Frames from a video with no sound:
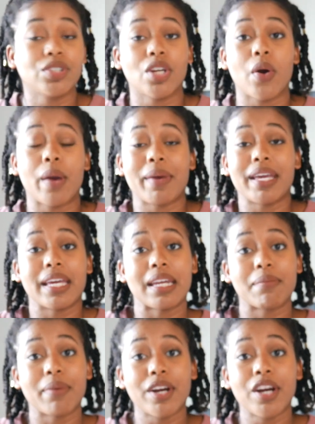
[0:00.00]
You know, am I
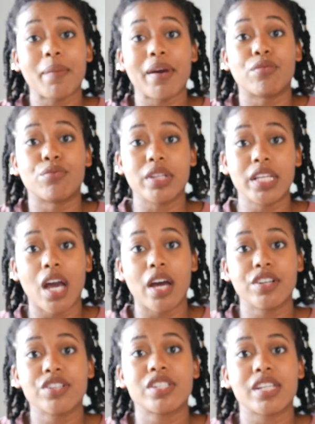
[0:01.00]
getting better? Am I really
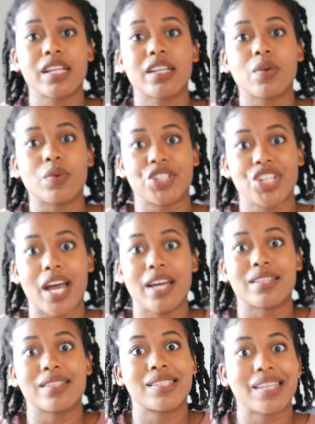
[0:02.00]
understanding what
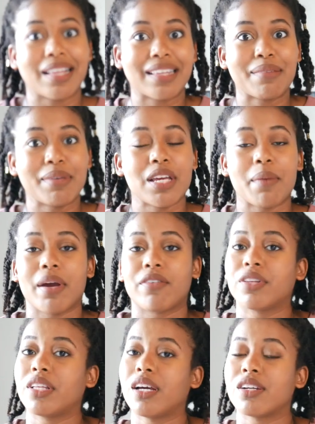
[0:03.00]
Chad is telling me? Am I
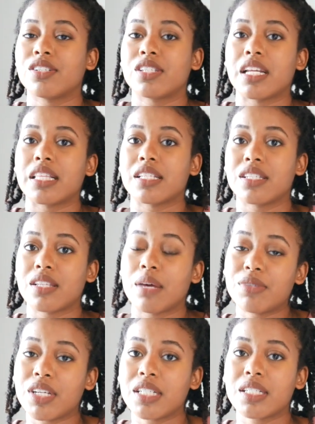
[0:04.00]
really understanding the
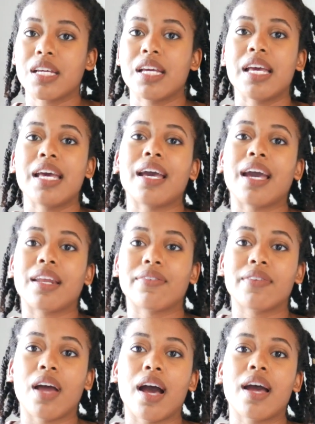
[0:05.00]
subject? And if
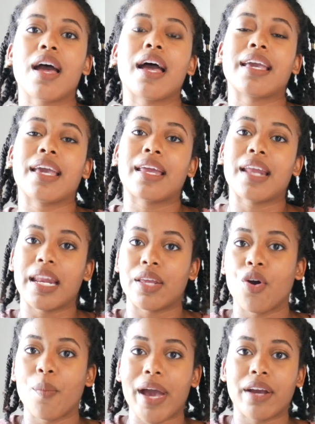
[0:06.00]
not, again, I'd
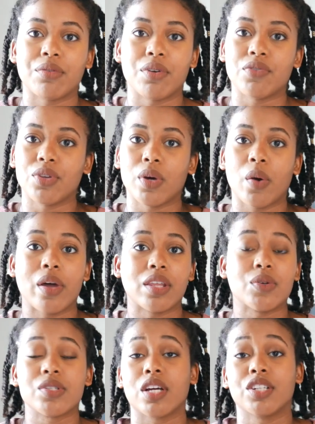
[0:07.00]
go back and review it, whether
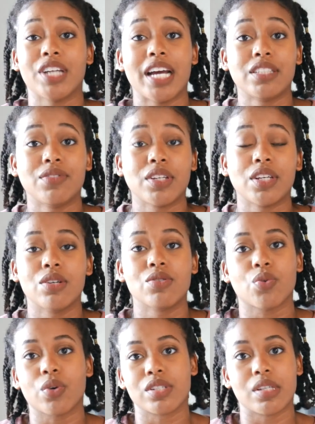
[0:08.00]
it was on Chad's
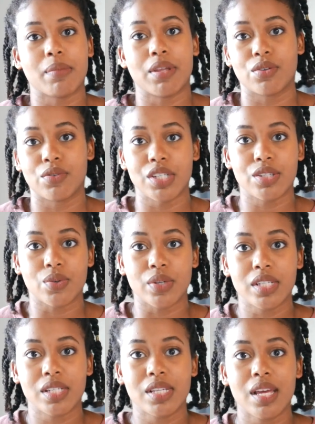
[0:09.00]
videos or some other
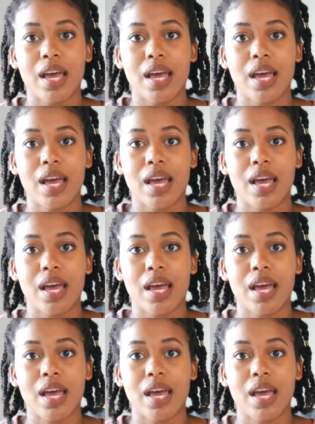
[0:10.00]
resource.